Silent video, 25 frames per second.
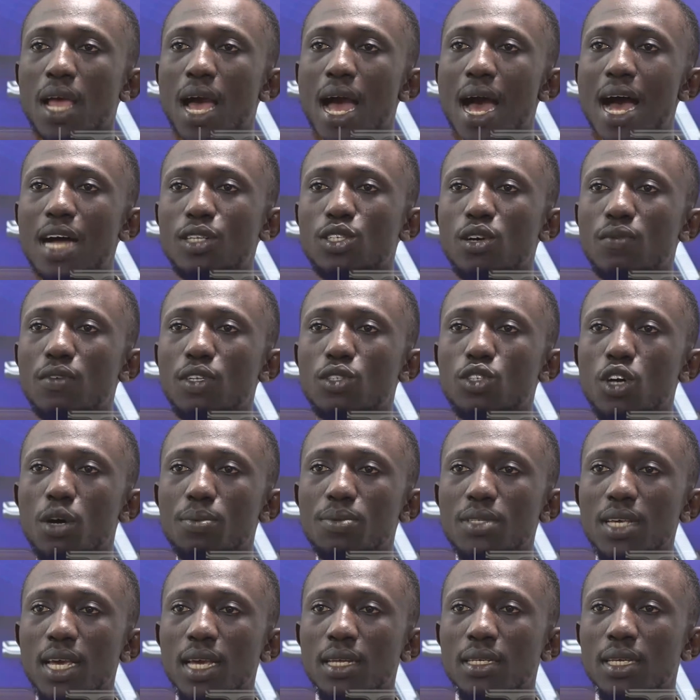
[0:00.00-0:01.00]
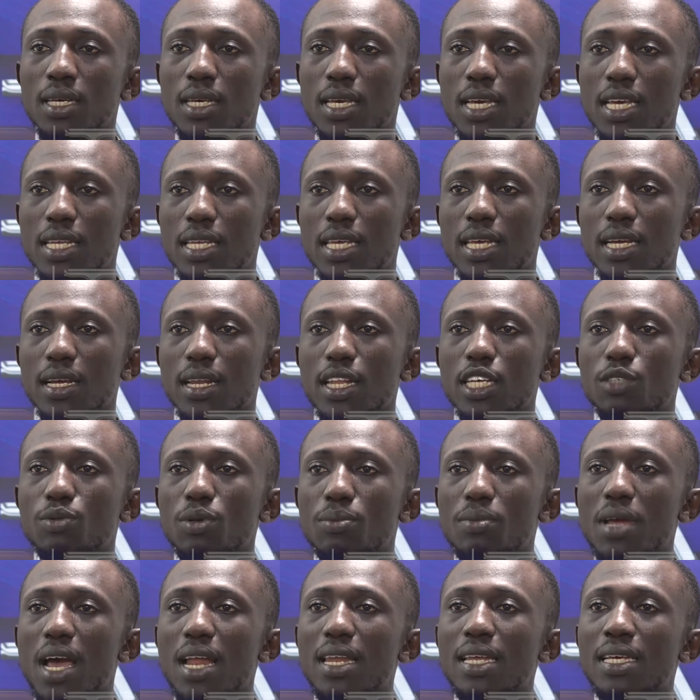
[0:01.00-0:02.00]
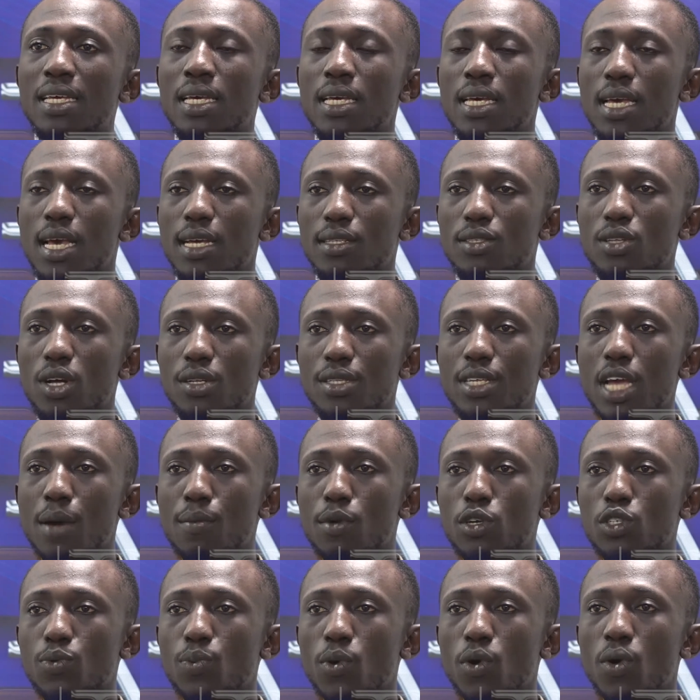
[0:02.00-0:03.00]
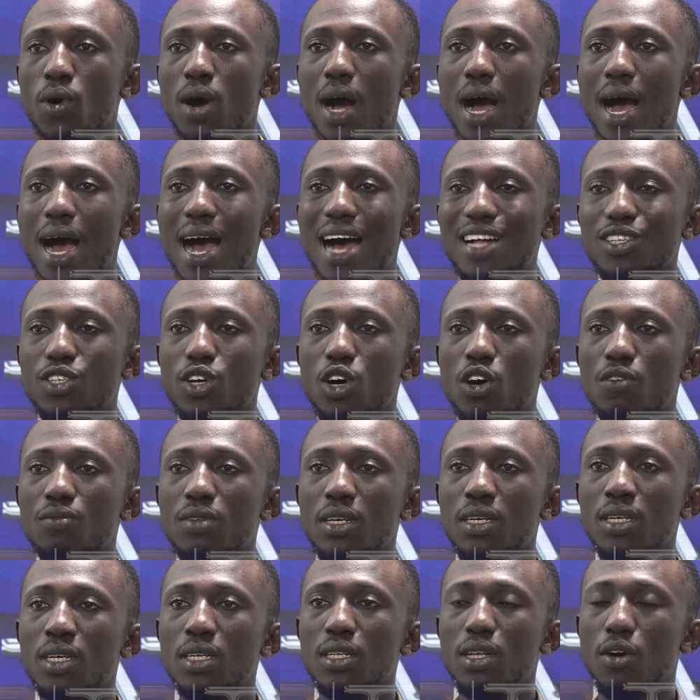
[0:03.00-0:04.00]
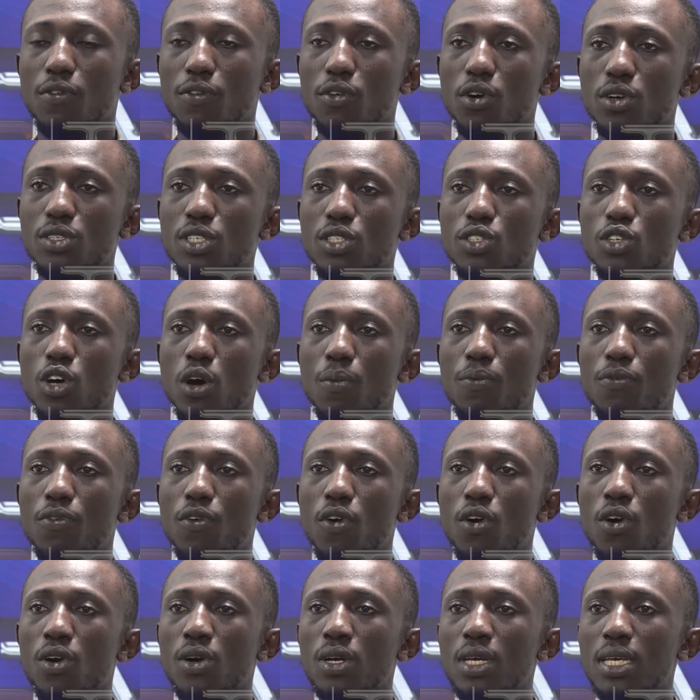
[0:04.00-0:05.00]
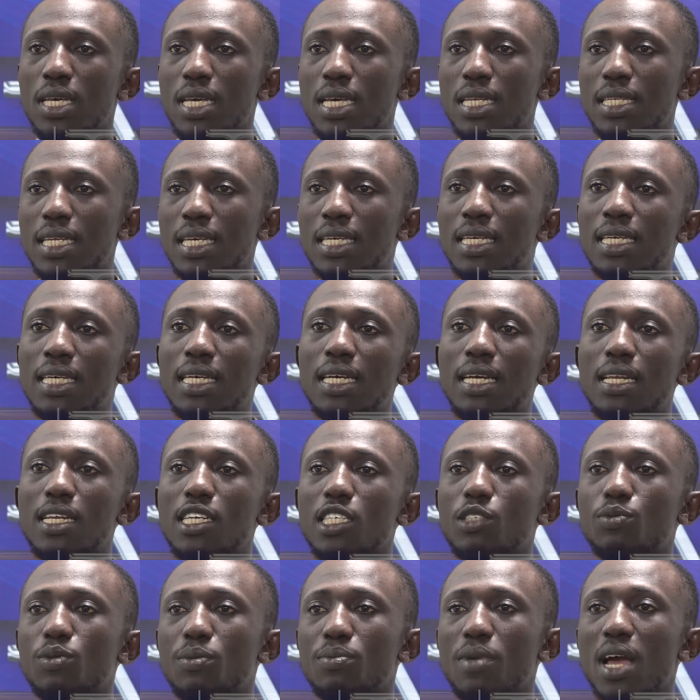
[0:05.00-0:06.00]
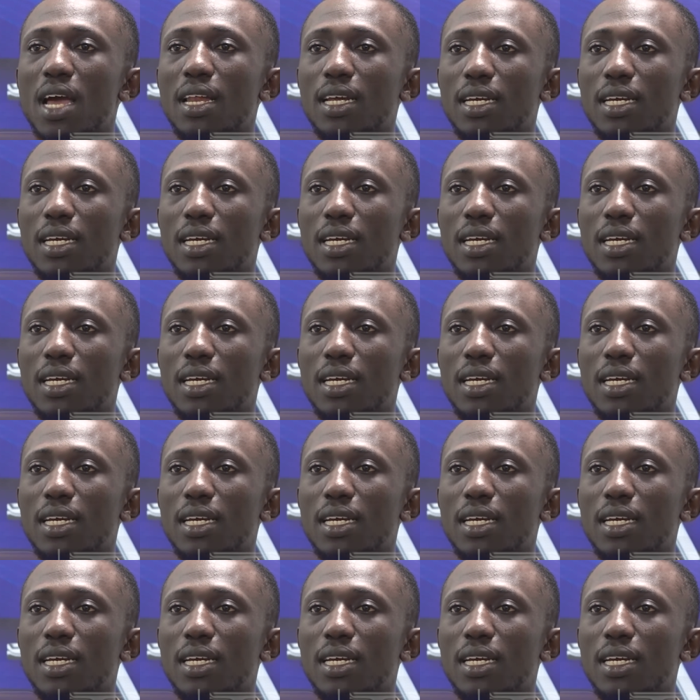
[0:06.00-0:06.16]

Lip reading: are out of the top 10 in the English Premier League, and Tottenham Hotspur are out of the top 4 in the English Premier